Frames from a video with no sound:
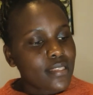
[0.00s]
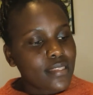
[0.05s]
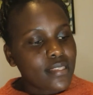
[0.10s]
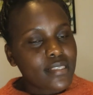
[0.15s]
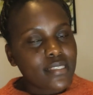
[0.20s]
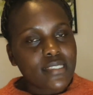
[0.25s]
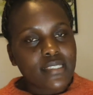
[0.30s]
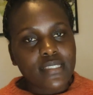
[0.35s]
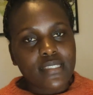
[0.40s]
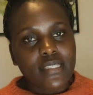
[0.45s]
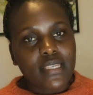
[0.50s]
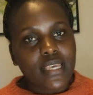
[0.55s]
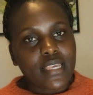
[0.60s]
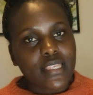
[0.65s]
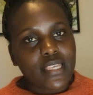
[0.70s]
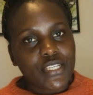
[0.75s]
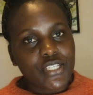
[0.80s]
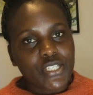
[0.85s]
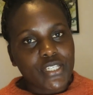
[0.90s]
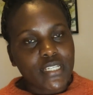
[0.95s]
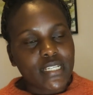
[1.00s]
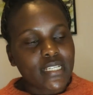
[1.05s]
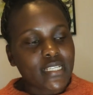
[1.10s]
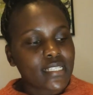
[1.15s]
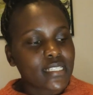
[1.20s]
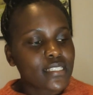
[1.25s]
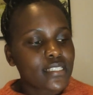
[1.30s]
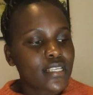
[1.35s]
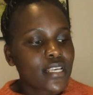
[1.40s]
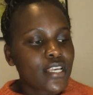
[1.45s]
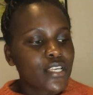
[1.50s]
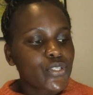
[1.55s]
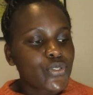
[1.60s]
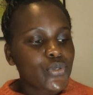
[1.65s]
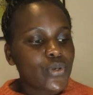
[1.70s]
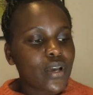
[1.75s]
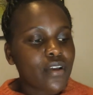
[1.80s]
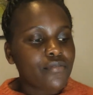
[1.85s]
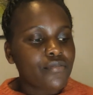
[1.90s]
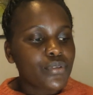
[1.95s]
these Kenyan shillings.
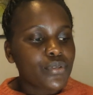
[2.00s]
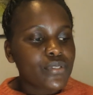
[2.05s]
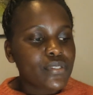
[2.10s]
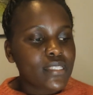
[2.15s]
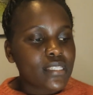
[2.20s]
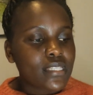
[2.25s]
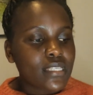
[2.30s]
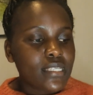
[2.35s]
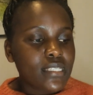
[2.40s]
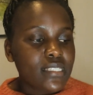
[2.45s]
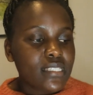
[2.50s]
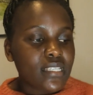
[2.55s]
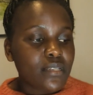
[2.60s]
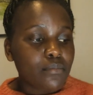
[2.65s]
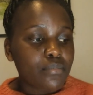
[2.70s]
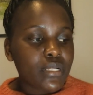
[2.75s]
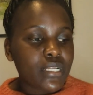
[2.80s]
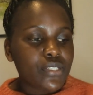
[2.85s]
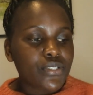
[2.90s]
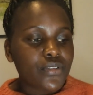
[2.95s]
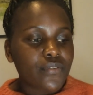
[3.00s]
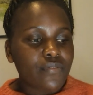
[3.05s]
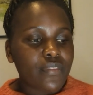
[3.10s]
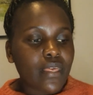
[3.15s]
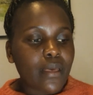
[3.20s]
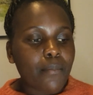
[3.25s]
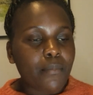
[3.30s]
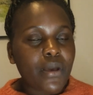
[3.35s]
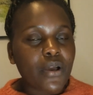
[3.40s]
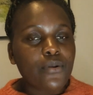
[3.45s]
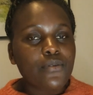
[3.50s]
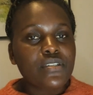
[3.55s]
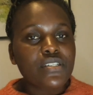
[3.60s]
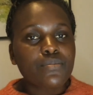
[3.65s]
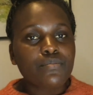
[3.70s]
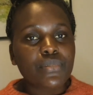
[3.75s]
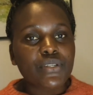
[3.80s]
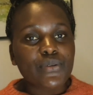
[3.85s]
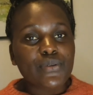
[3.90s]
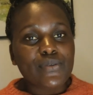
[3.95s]
So I've used this in place of the
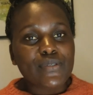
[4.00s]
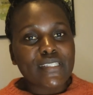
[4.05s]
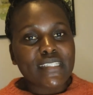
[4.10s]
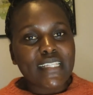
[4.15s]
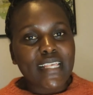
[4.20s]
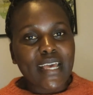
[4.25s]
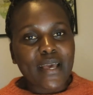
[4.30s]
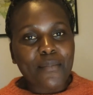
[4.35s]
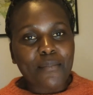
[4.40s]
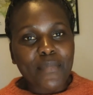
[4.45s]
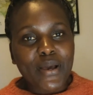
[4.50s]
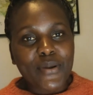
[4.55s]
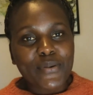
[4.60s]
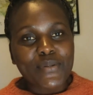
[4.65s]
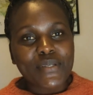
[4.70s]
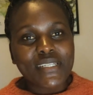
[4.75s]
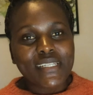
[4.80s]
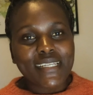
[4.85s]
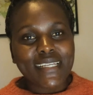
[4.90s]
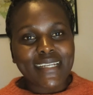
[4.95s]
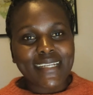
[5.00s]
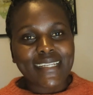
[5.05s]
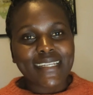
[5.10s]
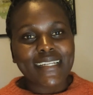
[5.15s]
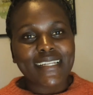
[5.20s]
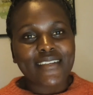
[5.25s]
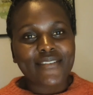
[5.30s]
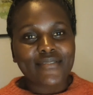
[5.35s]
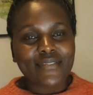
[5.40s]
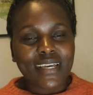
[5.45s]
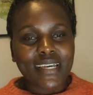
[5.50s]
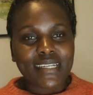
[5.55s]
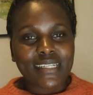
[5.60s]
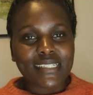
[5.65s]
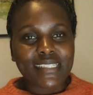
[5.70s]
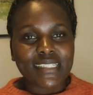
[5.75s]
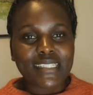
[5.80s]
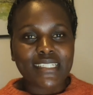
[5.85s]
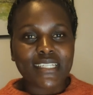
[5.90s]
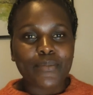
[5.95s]
amount, because the amount really
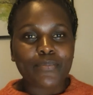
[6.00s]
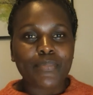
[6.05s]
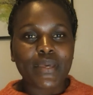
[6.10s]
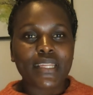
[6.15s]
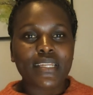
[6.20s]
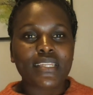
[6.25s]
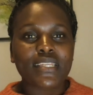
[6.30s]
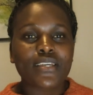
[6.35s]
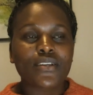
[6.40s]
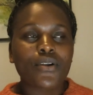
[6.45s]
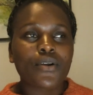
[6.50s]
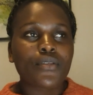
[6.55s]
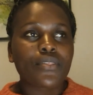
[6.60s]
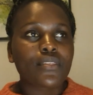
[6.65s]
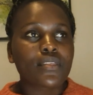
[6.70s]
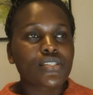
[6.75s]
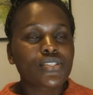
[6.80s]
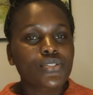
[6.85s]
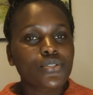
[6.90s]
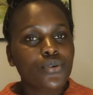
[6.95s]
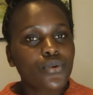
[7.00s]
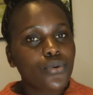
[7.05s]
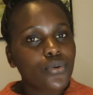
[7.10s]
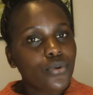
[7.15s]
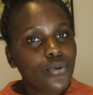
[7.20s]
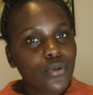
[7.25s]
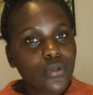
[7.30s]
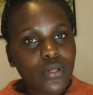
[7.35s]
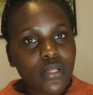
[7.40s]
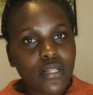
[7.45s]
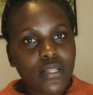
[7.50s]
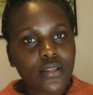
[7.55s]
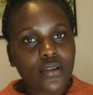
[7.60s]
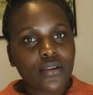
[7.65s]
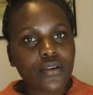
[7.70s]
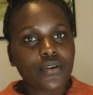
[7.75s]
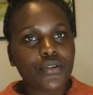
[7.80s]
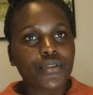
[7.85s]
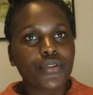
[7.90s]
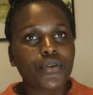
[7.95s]
varies depending on the school,
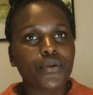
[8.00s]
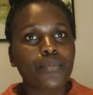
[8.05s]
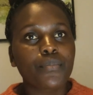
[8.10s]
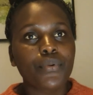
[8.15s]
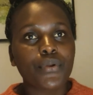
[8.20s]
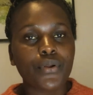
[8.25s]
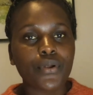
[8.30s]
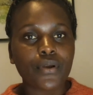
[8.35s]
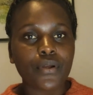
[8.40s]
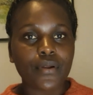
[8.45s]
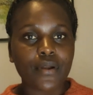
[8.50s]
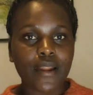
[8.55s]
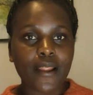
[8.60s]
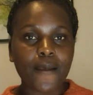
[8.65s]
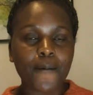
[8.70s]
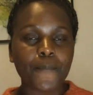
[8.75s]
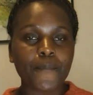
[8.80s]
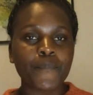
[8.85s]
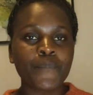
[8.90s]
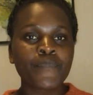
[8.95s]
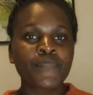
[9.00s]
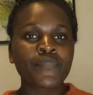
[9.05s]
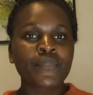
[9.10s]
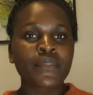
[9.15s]
on your program,